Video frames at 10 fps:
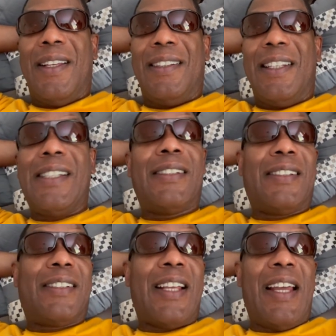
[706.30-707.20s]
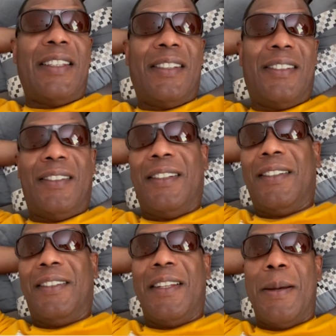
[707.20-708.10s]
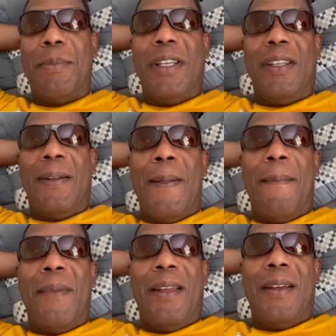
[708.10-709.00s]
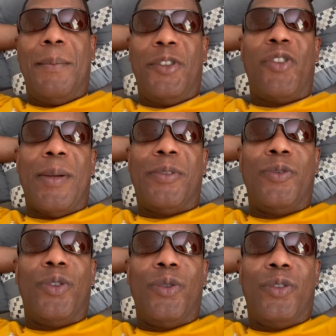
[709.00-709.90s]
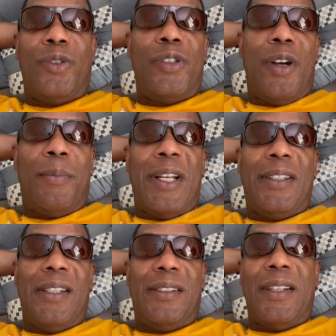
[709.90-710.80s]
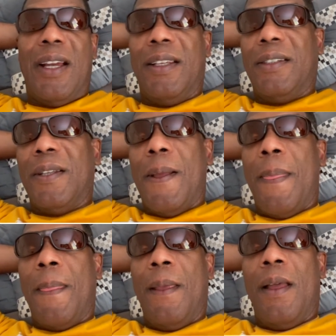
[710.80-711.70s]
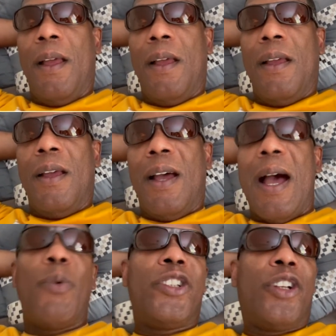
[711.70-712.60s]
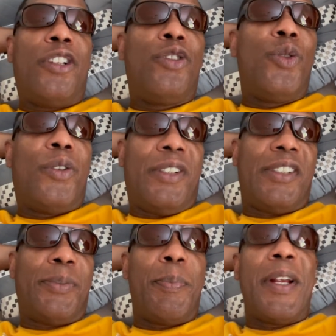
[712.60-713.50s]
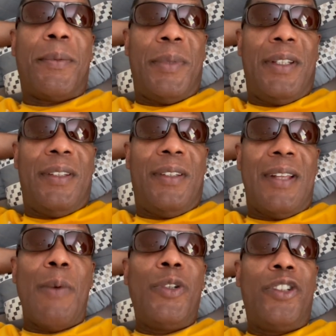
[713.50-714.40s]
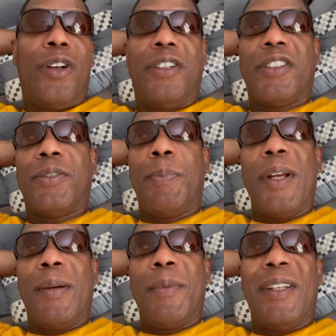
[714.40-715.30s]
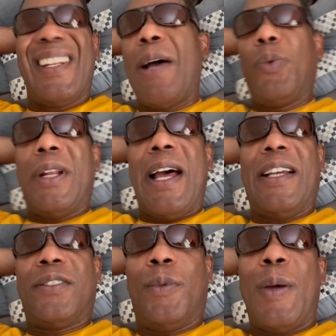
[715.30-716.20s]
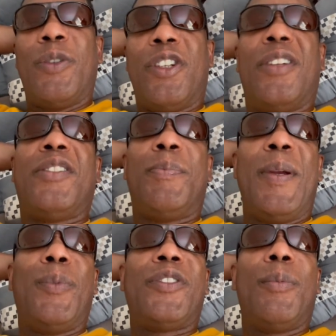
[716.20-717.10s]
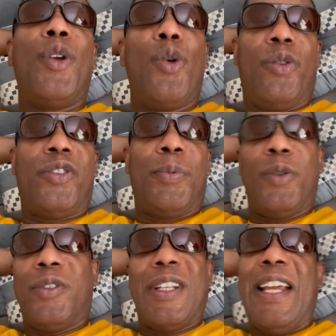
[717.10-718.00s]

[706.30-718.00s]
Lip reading: That's the science. I mean, let me drop some jewels on y'all about that science. I want y'all to do an experiment. I want y'all to experiment, not with high explosives. I want y'all to experiment with some low explosives.